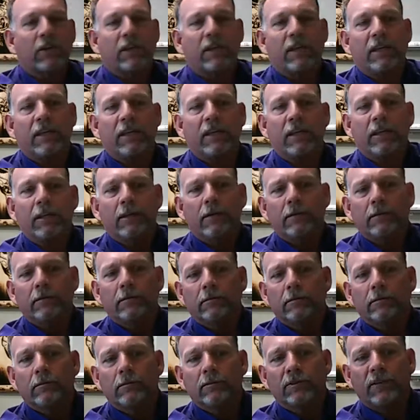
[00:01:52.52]
key
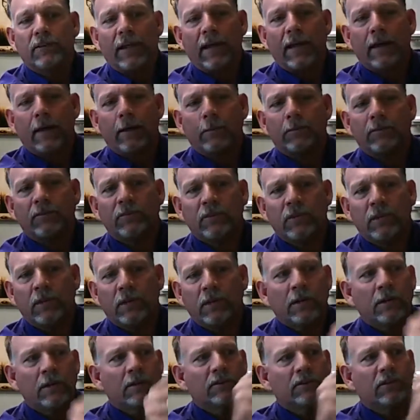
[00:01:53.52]
tabs
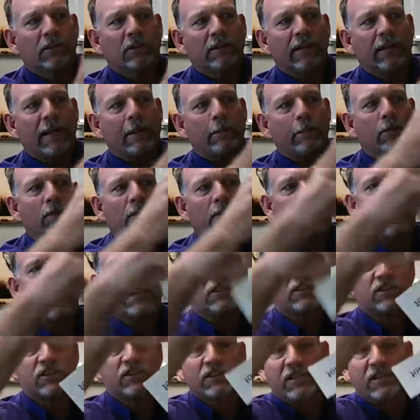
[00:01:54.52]
to label
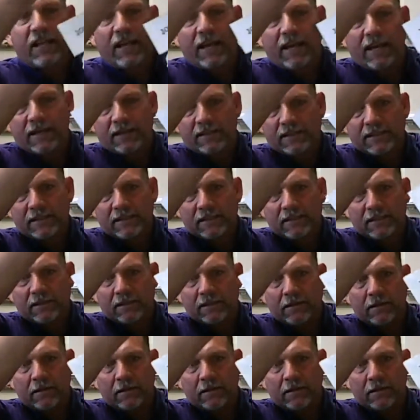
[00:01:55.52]
each test